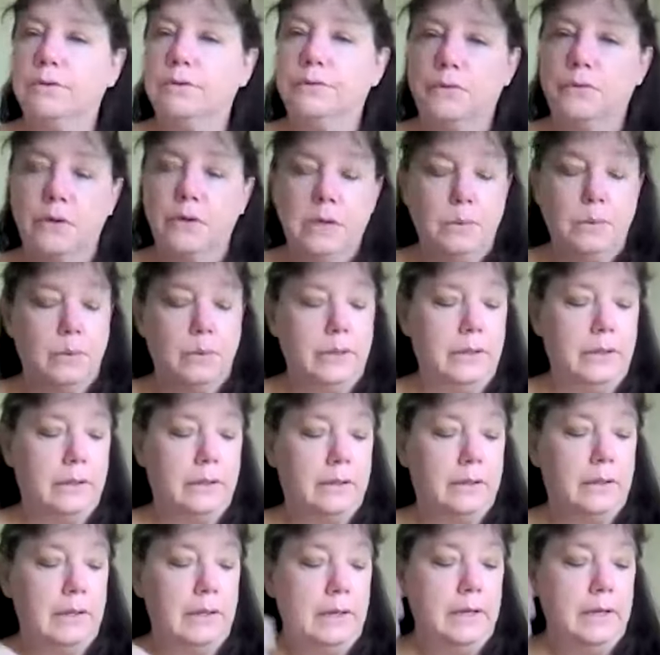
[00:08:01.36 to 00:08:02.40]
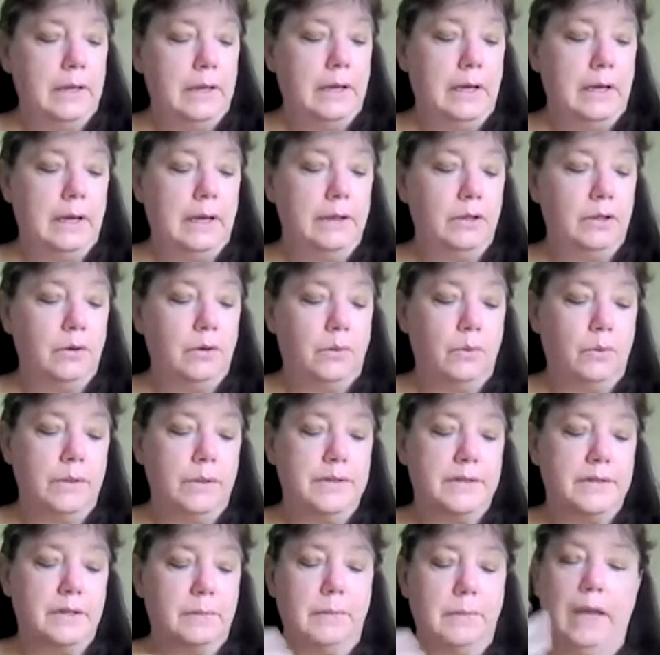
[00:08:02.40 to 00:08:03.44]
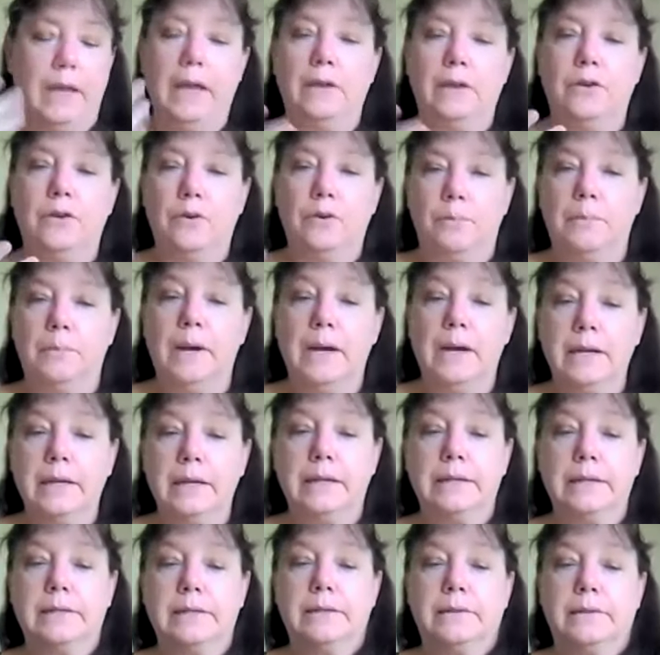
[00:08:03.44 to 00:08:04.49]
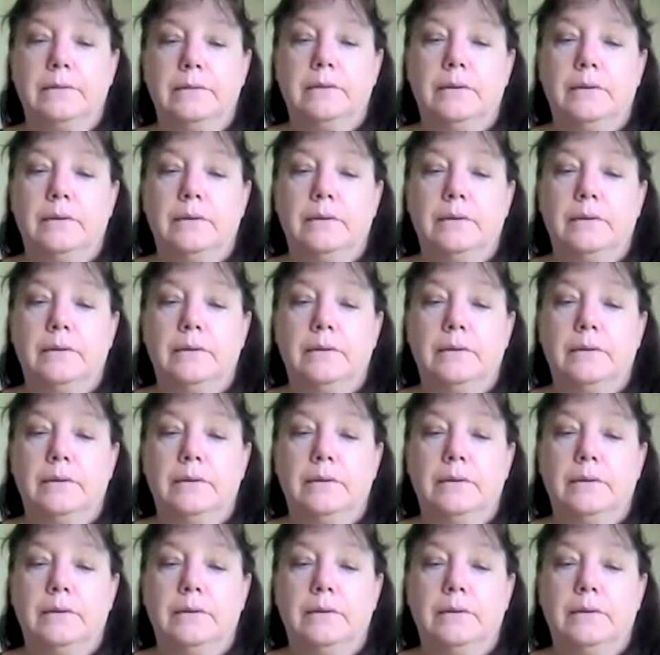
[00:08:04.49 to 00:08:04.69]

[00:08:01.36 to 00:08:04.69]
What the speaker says: free will, your wisdom, and your mind